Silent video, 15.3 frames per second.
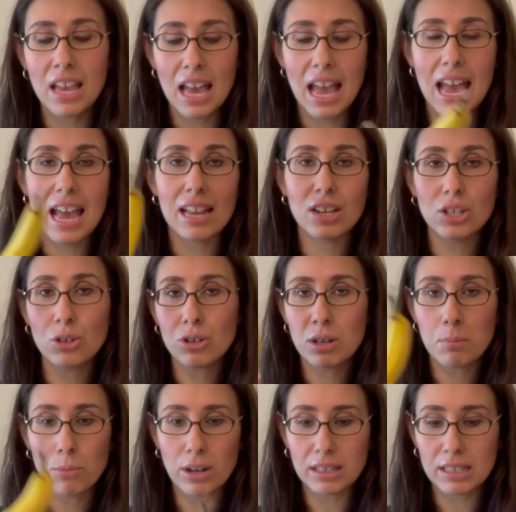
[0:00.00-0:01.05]
and you
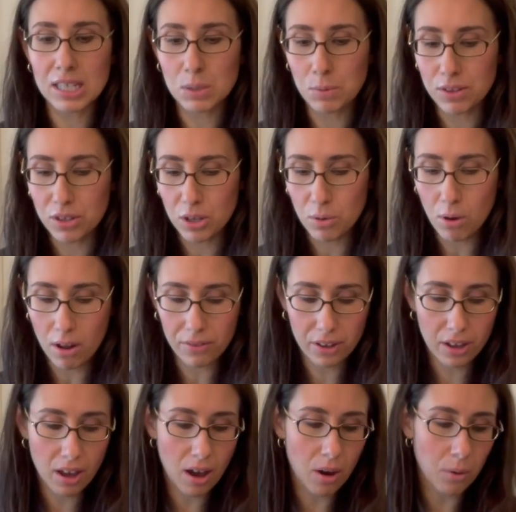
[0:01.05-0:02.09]
can bring this with you on the
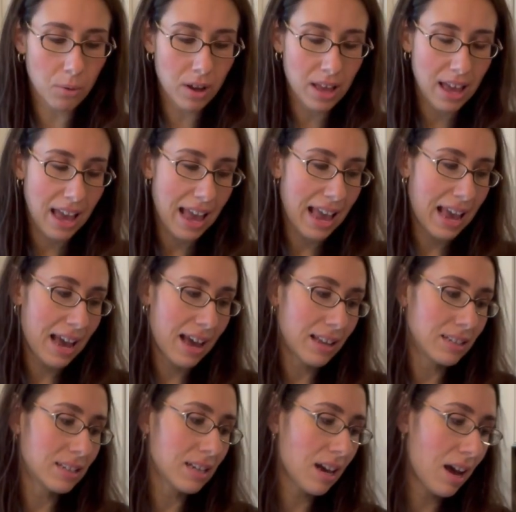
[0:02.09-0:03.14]
go
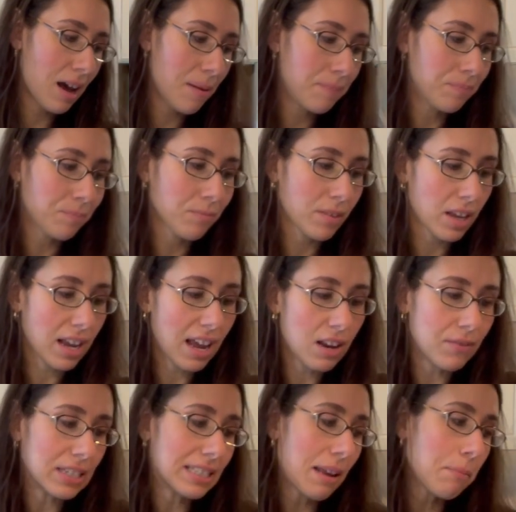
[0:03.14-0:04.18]
and kind
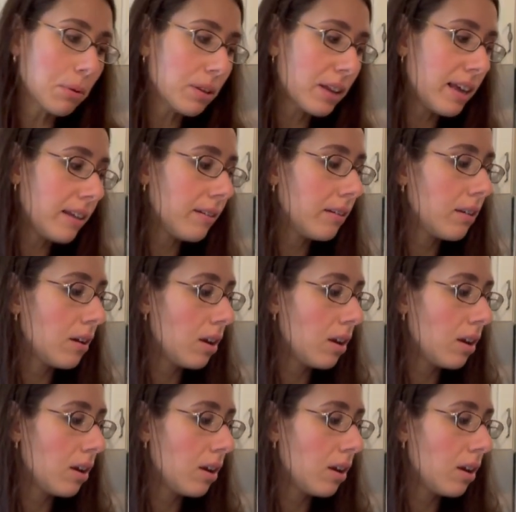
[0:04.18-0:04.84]
of assemble it